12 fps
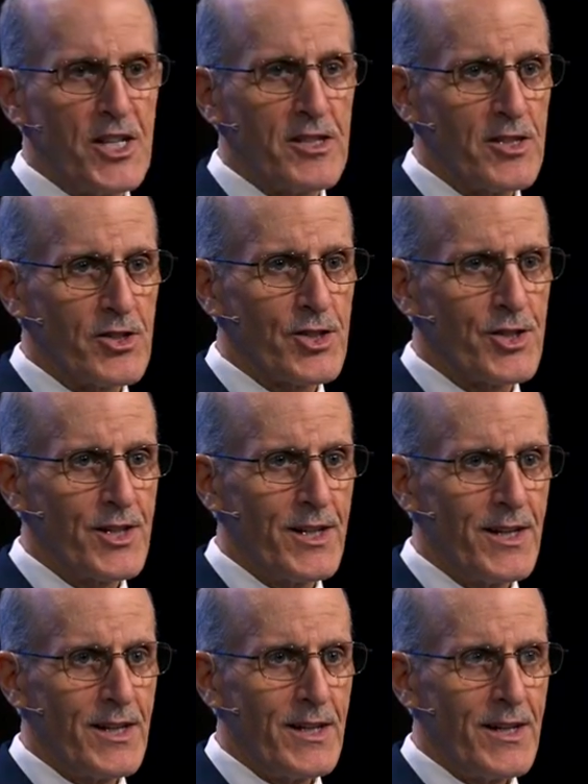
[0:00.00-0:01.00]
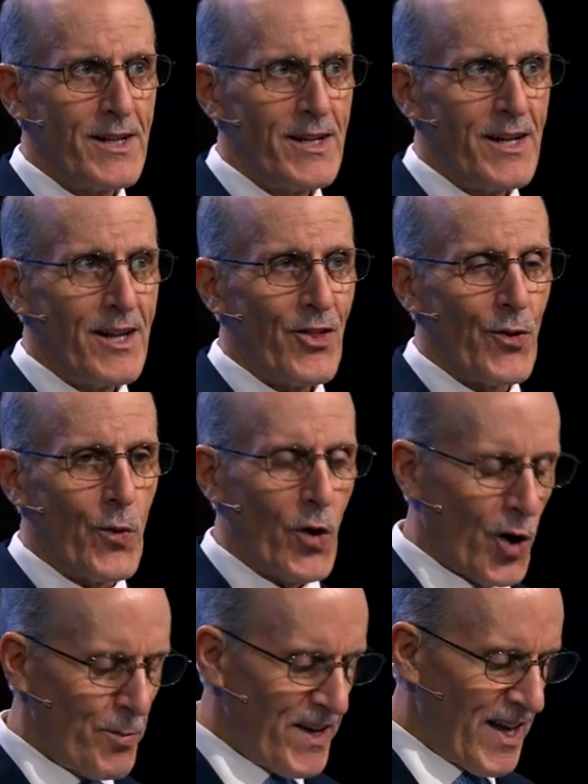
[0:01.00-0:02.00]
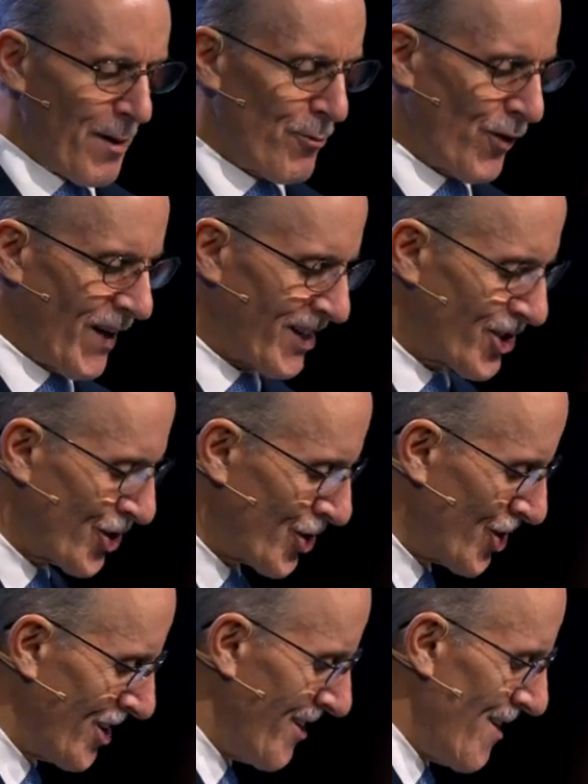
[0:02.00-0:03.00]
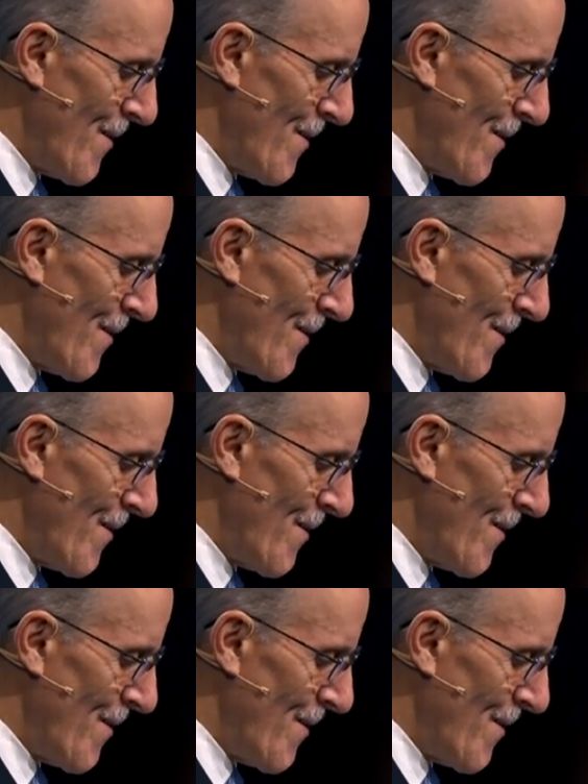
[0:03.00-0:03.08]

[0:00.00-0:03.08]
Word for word: Jesus? The word became flesh.